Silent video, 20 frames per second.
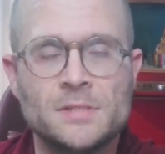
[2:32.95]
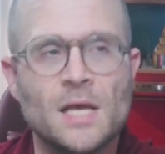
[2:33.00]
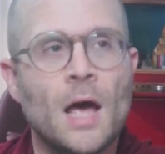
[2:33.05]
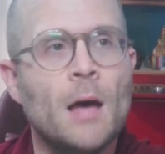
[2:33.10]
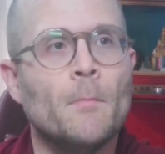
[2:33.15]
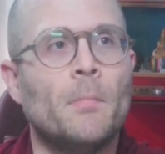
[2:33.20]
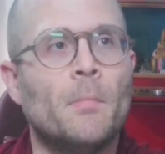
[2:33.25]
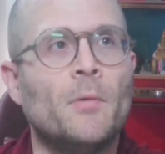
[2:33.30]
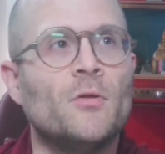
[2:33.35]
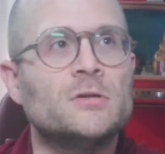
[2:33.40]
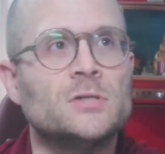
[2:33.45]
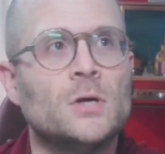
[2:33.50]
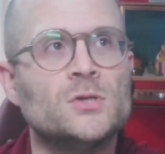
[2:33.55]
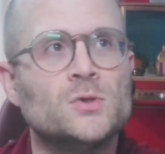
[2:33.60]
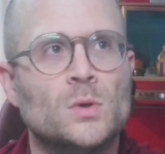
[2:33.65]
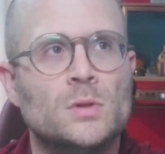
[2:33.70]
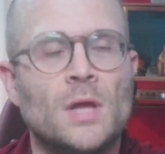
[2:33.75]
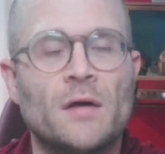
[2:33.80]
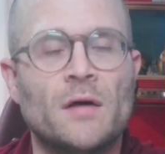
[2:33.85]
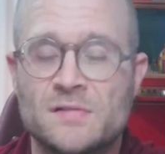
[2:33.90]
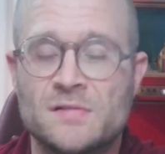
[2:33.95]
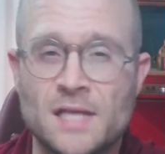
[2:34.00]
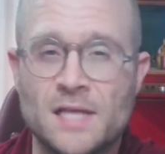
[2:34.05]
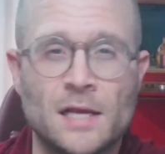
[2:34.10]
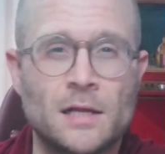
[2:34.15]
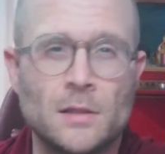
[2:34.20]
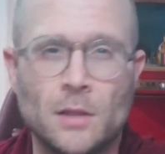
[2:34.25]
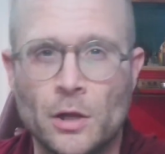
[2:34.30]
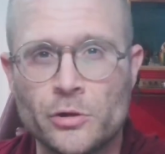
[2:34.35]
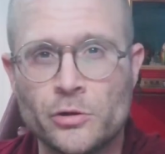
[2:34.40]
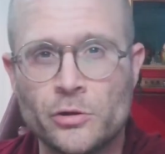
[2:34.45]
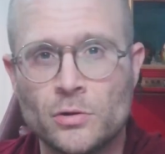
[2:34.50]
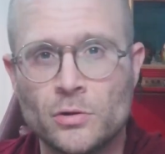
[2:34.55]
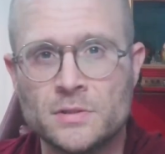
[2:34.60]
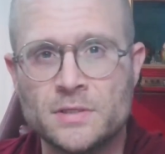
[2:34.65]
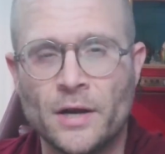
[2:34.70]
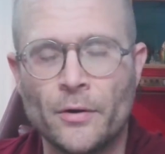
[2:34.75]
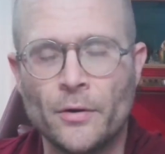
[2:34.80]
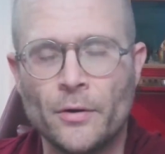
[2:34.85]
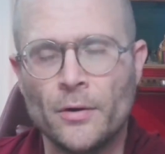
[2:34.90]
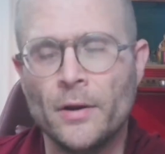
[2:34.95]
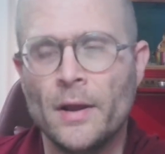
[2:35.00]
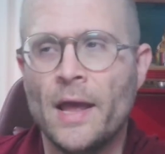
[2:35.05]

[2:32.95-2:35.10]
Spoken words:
But there's also a lot of psychological terror.